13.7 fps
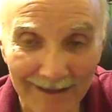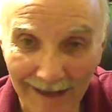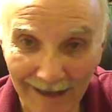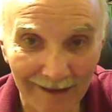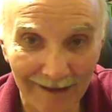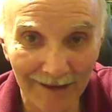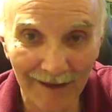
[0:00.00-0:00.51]

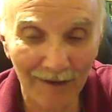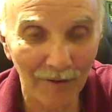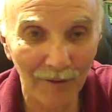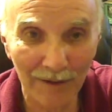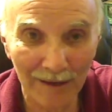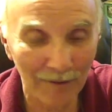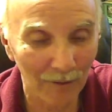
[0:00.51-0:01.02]
going to go
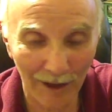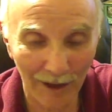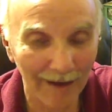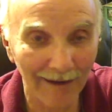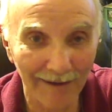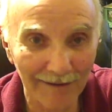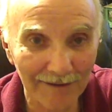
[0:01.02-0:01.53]
anywhere
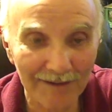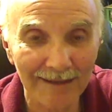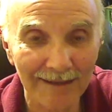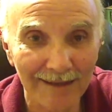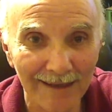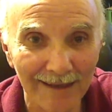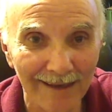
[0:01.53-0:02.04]
else.
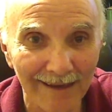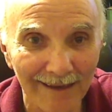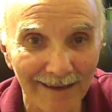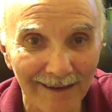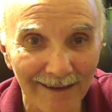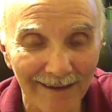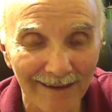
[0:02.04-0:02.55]

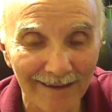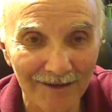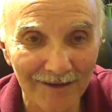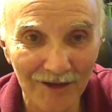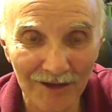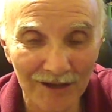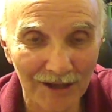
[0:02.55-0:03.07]
Uh, it's
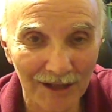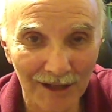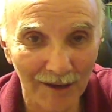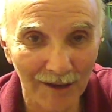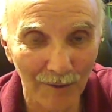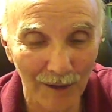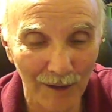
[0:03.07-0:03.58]
just going to
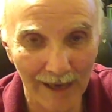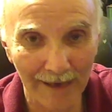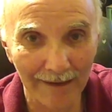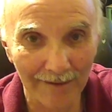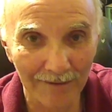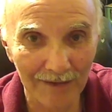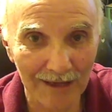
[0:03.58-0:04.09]
go line
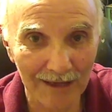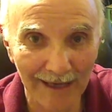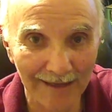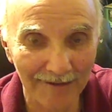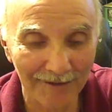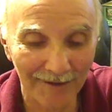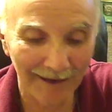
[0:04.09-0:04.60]
of sight.
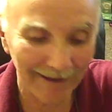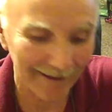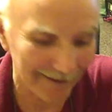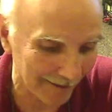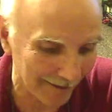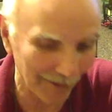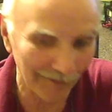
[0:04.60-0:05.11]
You're not going to
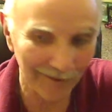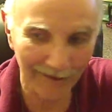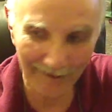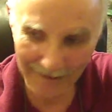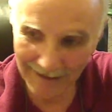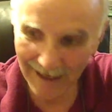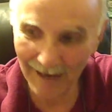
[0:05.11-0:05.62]
go over the
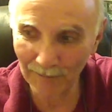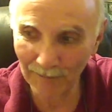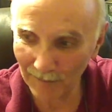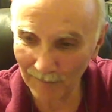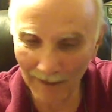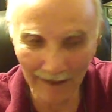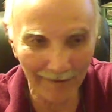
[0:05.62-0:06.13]
top of the
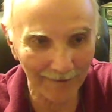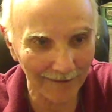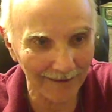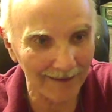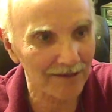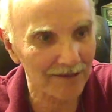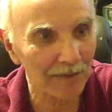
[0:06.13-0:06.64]
mountain
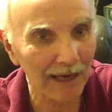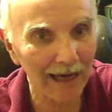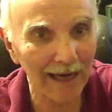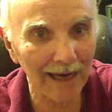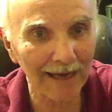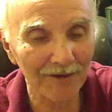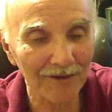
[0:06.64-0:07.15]
that's
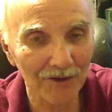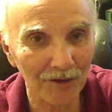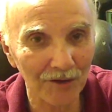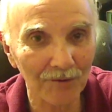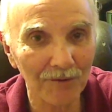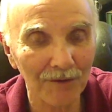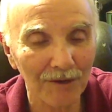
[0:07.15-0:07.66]
behind you.
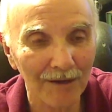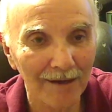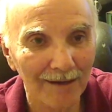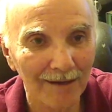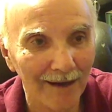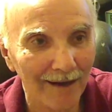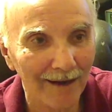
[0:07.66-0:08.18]

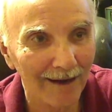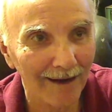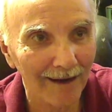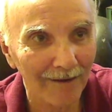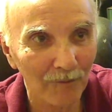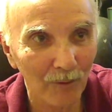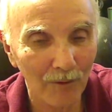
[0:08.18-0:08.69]
Uh,
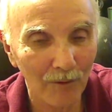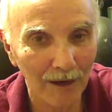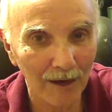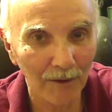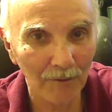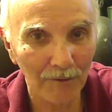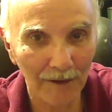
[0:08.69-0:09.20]
won't
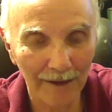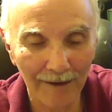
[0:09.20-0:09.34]
go there.